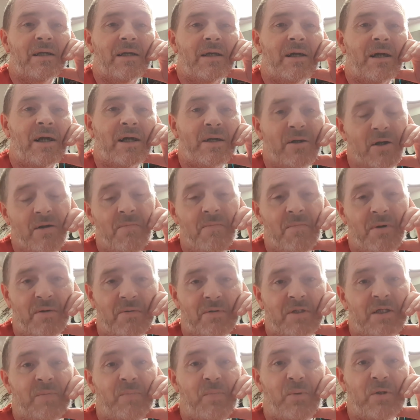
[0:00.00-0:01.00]
I got my
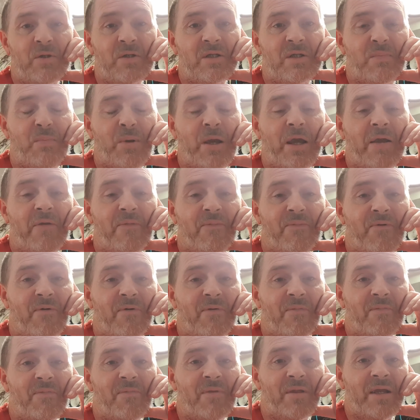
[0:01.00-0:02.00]
response back
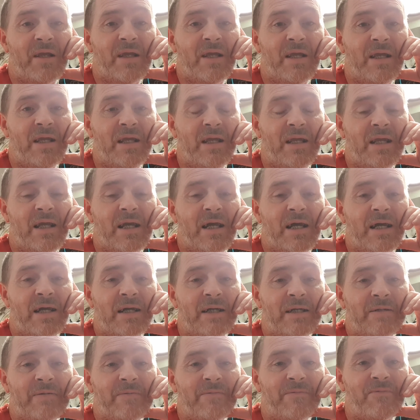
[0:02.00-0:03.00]
from the
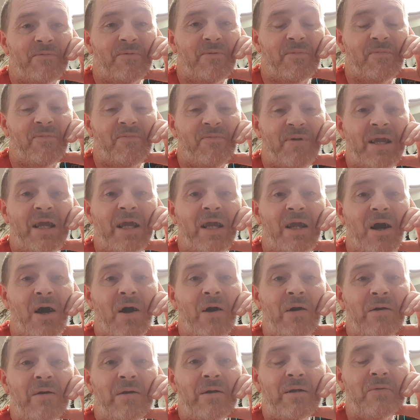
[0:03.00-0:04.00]
from Fair
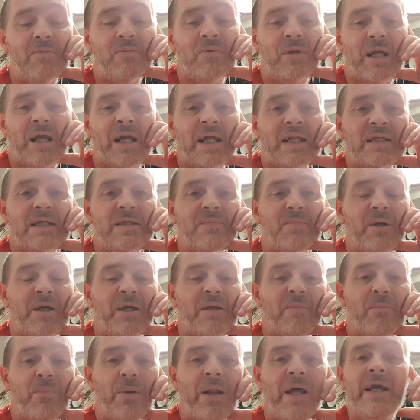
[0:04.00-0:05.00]
Go in regards to my
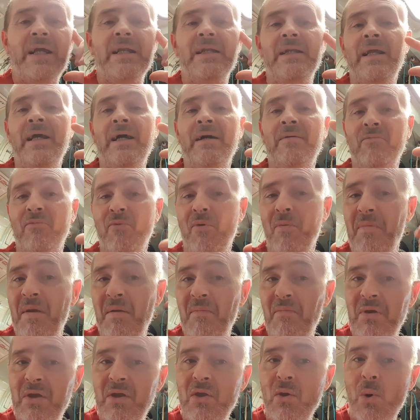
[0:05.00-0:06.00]
complaint. Now,
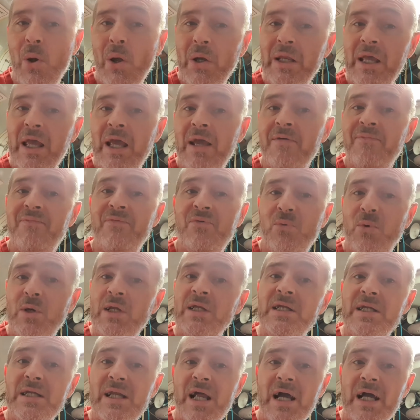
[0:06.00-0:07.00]
remember, you only have
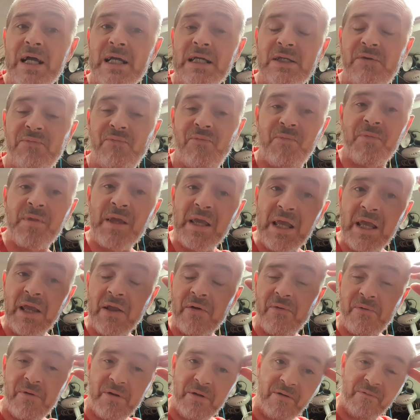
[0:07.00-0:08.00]
20 days from the
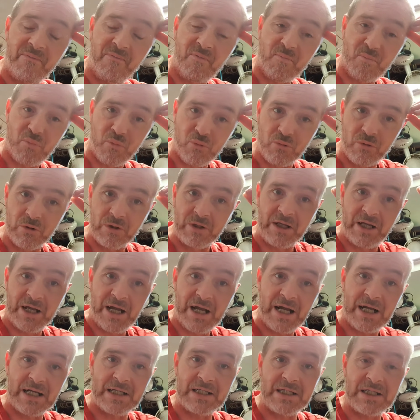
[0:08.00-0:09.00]
airing of a
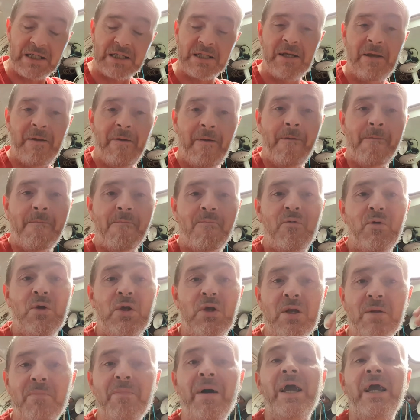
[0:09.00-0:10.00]
broadcast for
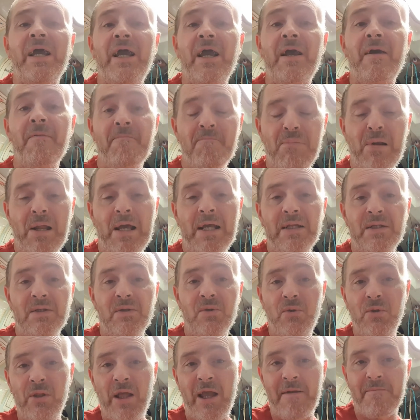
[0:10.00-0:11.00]
you to make a complaint
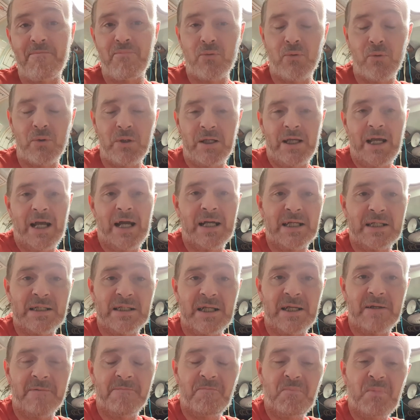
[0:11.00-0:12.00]
to that
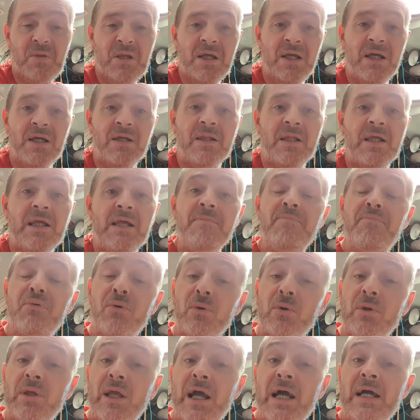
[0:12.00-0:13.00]
broadcaster. The
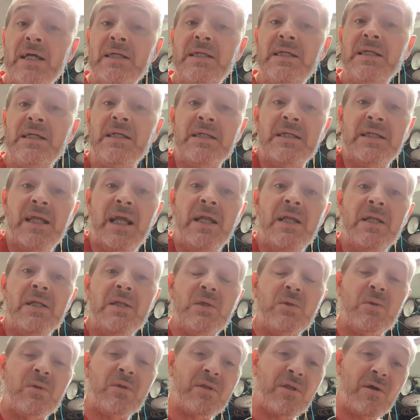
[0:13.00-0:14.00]
Broadcasting
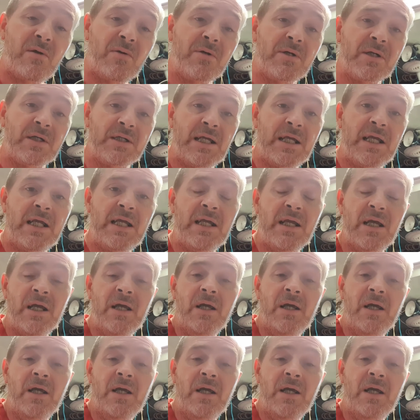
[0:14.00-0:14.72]
Standards Authority